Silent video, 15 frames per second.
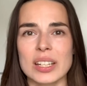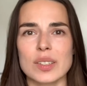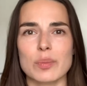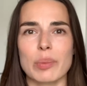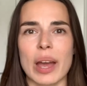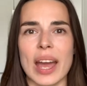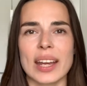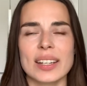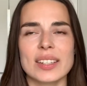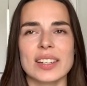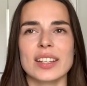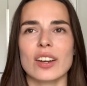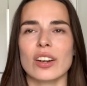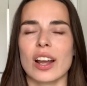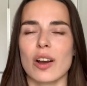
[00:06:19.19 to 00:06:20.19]

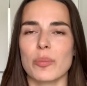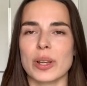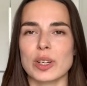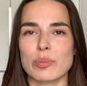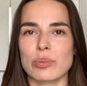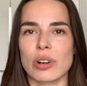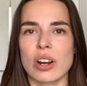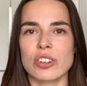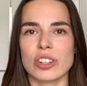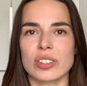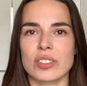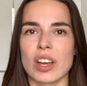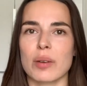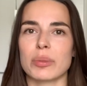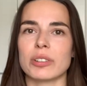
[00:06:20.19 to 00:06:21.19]
depending on how many projects
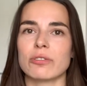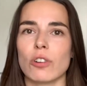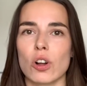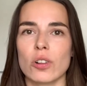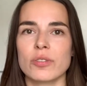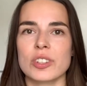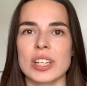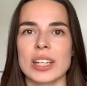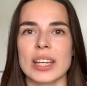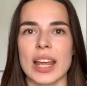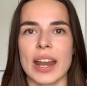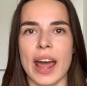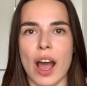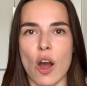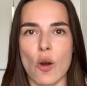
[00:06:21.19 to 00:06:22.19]
I'm involved in
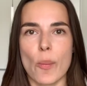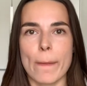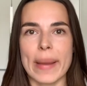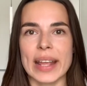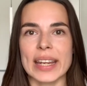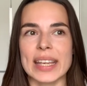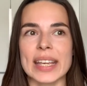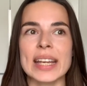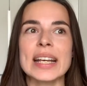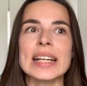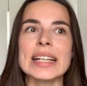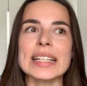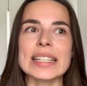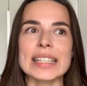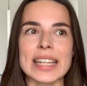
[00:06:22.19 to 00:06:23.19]
and how many
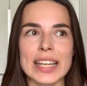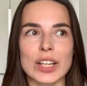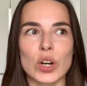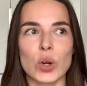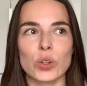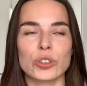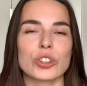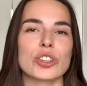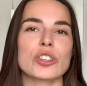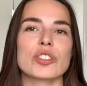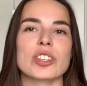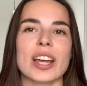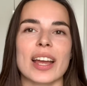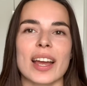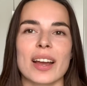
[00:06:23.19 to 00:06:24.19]
stakeholders
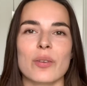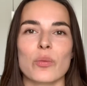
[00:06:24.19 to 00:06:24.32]
uh,